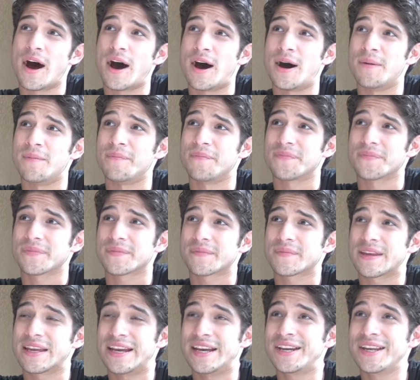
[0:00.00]
Um,
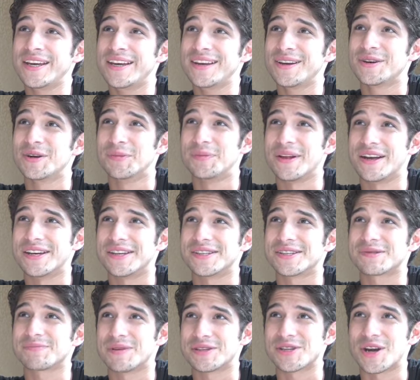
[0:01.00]
Eaddy, who
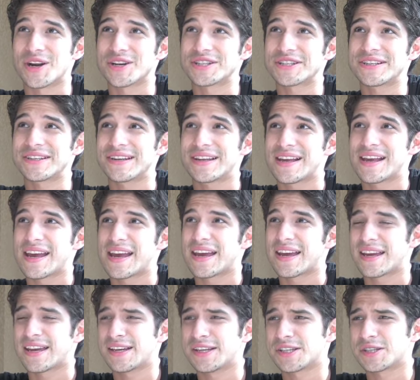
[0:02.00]
plays Miss Argent,
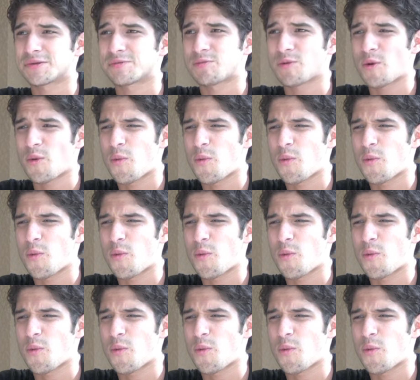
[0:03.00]
is